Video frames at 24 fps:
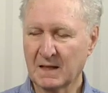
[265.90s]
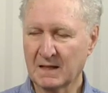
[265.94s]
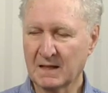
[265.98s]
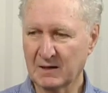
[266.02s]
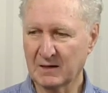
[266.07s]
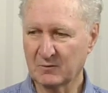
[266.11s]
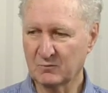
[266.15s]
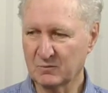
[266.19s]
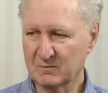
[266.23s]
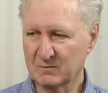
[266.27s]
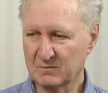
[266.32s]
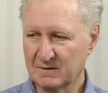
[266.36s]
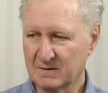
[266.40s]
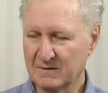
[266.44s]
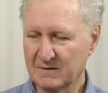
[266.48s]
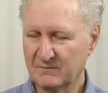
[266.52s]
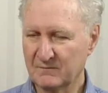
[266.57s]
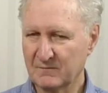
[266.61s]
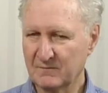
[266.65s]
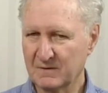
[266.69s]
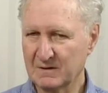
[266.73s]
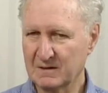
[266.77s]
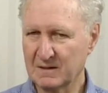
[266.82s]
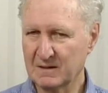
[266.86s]
that will
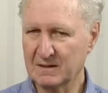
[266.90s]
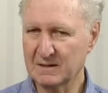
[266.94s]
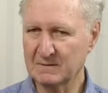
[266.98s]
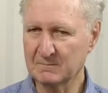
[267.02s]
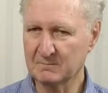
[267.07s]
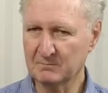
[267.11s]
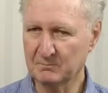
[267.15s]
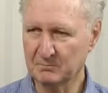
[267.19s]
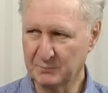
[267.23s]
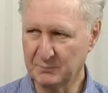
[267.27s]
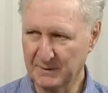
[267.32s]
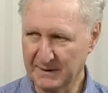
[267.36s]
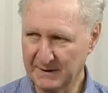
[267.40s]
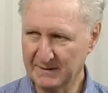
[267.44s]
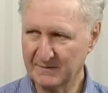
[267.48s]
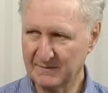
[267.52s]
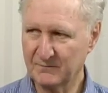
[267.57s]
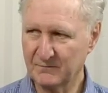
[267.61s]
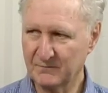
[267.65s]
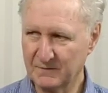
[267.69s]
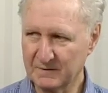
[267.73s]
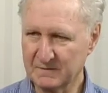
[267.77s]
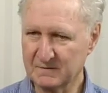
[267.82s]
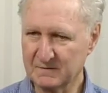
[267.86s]
definitely
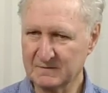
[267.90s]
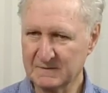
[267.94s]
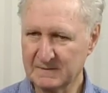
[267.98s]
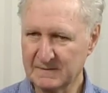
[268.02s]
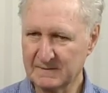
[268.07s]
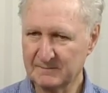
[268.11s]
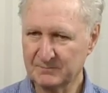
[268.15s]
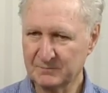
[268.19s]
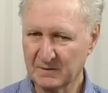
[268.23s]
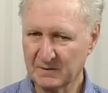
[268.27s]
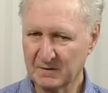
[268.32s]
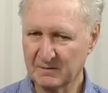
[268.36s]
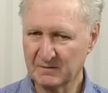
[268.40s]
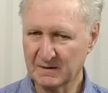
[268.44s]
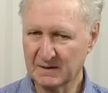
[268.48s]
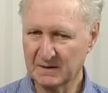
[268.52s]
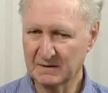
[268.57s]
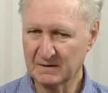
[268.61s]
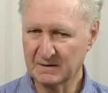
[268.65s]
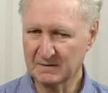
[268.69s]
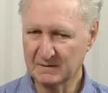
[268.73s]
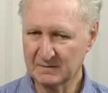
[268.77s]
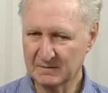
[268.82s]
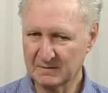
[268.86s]
benefit
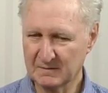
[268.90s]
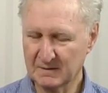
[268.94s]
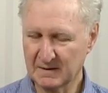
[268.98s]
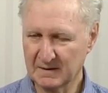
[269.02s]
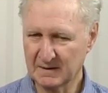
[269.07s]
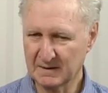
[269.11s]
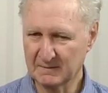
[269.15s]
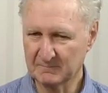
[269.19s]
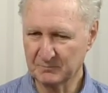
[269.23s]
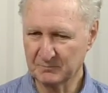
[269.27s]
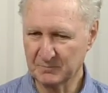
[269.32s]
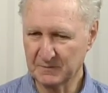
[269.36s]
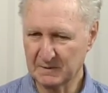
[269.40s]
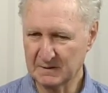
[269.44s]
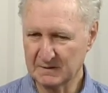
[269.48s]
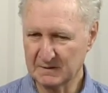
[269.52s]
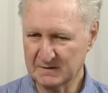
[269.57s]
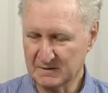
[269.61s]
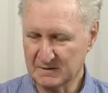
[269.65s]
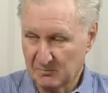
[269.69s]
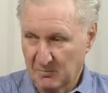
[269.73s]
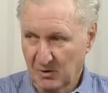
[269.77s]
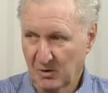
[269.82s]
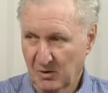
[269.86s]
the um,
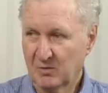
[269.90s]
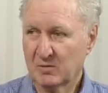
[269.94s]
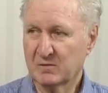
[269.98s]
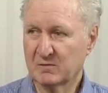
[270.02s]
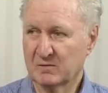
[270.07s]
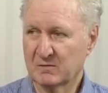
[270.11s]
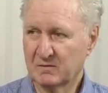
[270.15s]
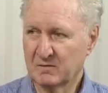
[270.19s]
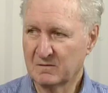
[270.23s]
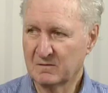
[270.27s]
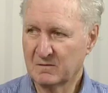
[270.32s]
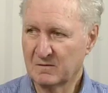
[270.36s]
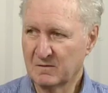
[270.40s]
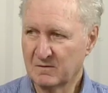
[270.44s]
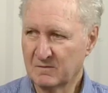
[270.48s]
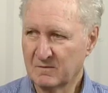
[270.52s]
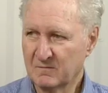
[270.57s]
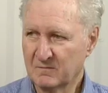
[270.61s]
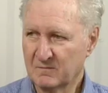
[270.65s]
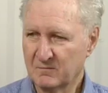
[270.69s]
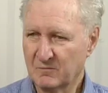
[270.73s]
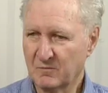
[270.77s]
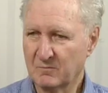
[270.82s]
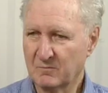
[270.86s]
demand
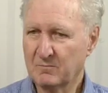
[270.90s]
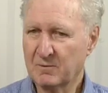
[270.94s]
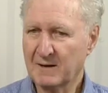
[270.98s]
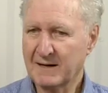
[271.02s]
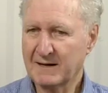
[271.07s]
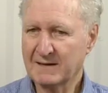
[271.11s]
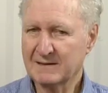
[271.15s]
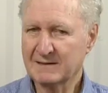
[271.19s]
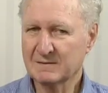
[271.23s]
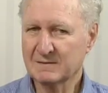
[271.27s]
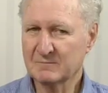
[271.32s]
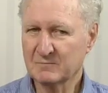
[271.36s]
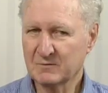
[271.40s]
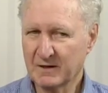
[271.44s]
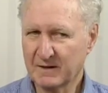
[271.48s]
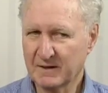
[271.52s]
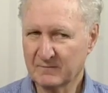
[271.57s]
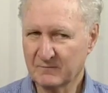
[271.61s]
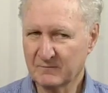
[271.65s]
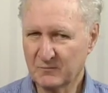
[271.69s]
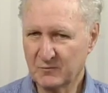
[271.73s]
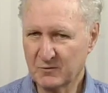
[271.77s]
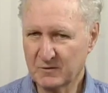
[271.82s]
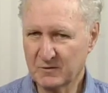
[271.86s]
for platinum
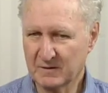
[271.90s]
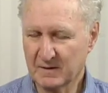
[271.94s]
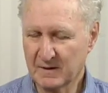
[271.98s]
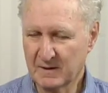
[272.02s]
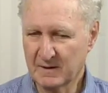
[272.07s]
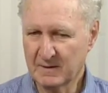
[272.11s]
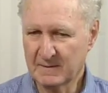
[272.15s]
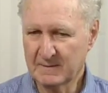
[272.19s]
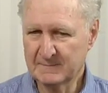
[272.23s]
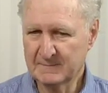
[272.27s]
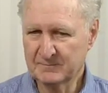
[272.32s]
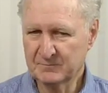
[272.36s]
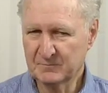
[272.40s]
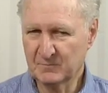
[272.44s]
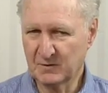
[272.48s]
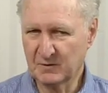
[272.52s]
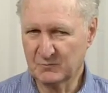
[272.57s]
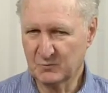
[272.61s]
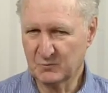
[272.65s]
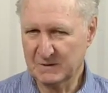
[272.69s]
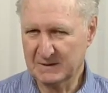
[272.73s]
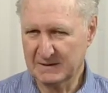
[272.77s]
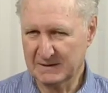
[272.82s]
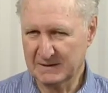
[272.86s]
going forward.
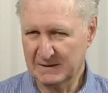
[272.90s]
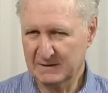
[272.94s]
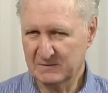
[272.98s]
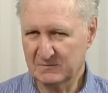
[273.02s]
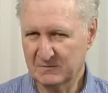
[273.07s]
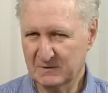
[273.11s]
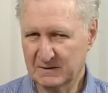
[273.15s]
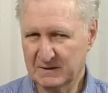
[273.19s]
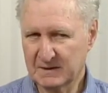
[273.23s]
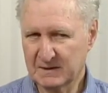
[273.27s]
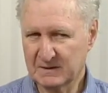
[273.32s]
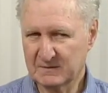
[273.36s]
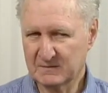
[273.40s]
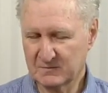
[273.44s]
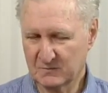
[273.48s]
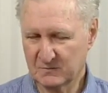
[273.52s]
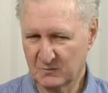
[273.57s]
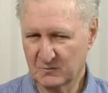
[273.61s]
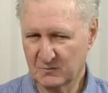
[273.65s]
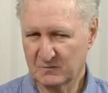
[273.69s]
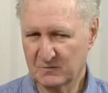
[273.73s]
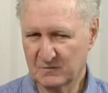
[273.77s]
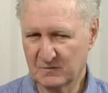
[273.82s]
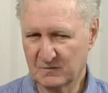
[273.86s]
But we need to get
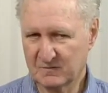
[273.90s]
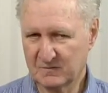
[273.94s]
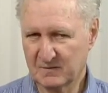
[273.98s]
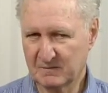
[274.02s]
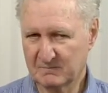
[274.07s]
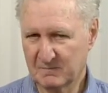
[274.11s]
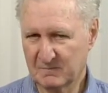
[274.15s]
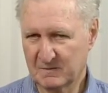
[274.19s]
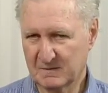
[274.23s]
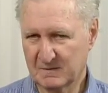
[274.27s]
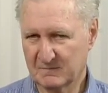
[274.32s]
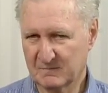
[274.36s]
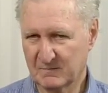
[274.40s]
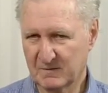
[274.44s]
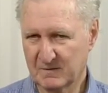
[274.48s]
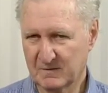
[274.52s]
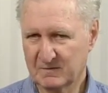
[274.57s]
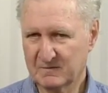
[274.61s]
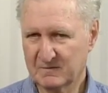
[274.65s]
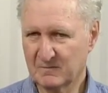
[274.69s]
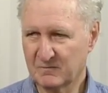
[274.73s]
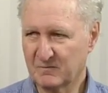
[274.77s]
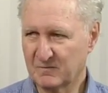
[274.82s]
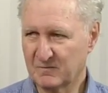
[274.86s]
also something
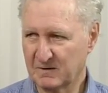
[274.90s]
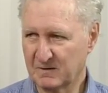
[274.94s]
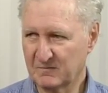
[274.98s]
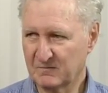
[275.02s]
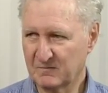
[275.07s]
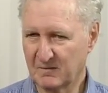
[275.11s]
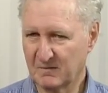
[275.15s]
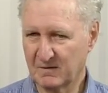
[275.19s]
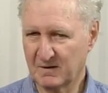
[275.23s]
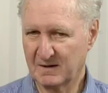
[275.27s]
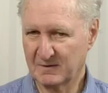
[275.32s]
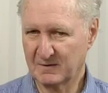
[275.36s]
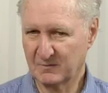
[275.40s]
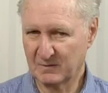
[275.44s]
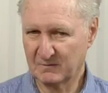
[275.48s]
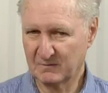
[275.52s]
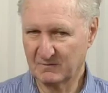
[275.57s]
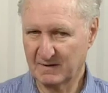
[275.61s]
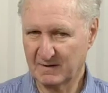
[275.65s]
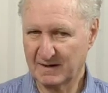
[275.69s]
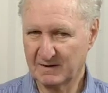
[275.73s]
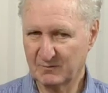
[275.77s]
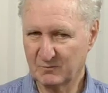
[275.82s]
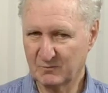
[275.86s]
very substantial like
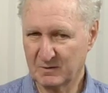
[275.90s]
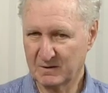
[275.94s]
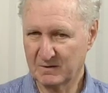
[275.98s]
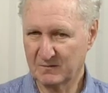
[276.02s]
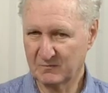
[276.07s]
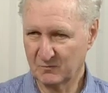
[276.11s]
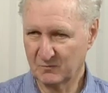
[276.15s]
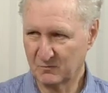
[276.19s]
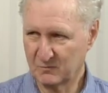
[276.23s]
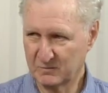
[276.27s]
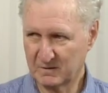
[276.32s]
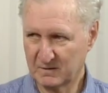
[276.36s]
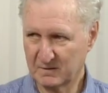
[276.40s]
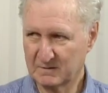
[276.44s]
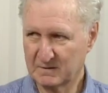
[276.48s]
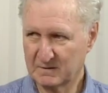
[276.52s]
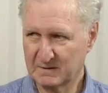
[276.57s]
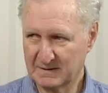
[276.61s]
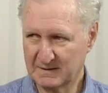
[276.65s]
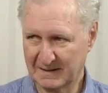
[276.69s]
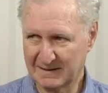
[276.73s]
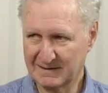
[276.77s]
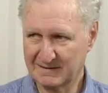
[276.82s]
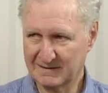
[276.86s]
we've had with those auto
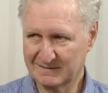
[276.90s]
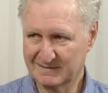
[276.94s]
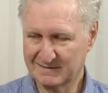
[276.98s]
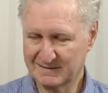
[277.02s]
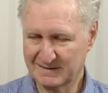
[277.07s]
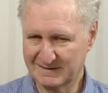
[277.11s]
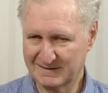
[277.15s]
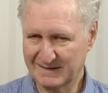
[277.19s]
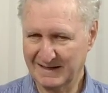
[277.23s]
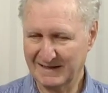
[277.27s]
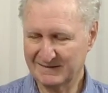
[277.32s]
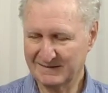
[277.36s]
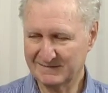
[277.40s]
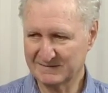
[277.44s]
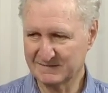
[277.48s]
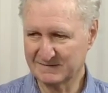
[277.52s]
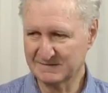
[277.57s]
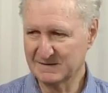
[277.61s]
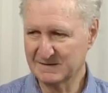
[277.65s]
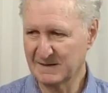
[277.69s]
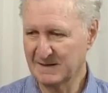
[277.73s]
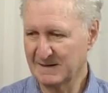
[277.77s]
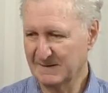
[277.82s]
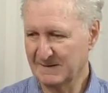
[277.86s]
cat
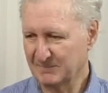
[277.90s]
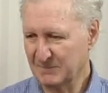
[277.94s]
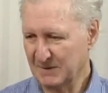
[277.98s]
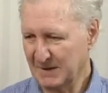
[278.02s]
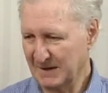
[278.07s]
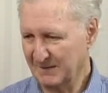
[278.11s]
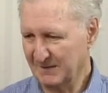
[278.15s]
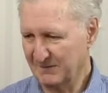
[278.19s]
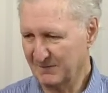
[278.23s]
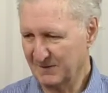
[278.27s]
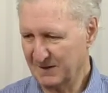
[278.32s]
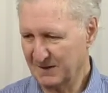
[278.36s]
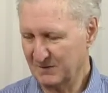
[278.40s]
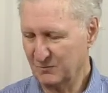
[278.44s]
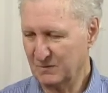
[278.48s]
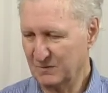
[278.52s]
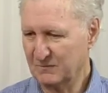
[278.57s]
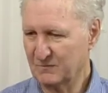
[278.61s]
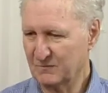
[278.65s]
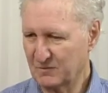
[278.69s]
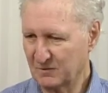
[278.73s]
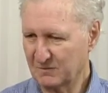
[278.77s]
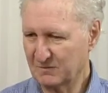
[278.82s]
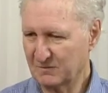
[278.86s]
catalysis, and then
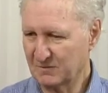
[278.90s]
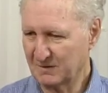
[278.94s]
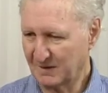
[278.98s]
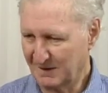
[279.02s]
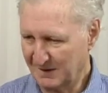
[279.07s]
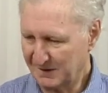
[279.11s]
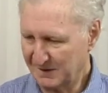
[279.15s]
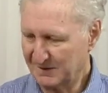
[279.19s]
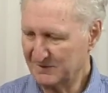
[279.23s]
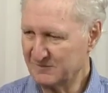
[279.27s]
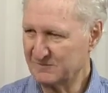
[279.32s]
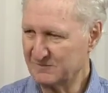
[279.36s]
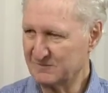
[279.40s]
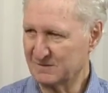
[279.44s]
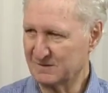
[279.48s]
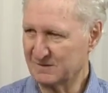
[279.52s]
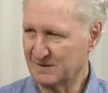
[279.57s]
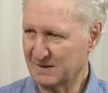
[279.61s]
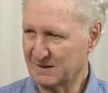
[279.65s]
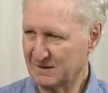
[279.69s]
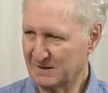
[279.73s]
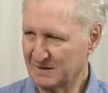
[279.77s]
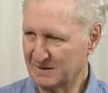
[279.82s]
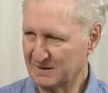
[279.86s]
we've got the hydrogen,
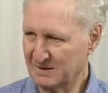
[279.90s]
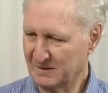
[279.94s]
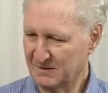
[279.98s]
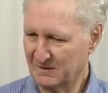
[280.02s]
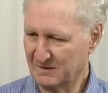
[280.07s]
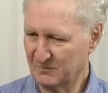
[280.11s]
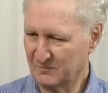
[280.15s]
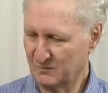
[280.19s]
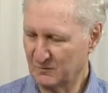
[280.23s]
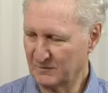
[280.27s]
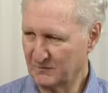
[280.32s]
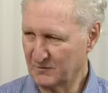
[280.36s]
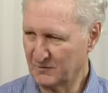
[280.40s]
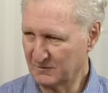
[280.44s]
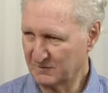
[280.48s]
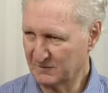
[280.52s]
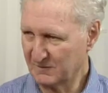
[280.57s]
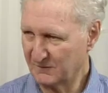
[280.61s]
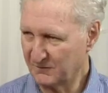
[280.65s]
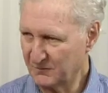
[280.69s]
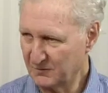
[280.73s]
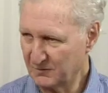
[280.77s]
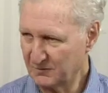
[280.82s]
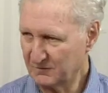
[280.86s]
you know, and we've got
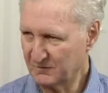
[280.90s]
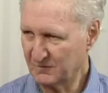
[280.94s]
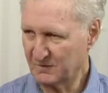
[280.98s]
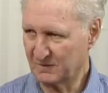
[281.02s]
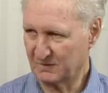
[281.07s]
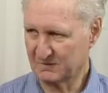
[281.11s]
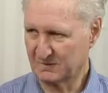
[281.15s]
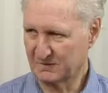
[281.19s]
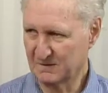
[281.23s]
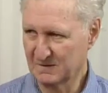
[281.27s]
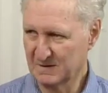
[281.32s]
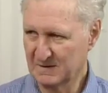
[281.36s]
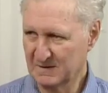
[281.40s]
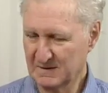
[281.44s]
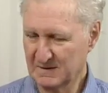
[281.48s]
the fuel cells.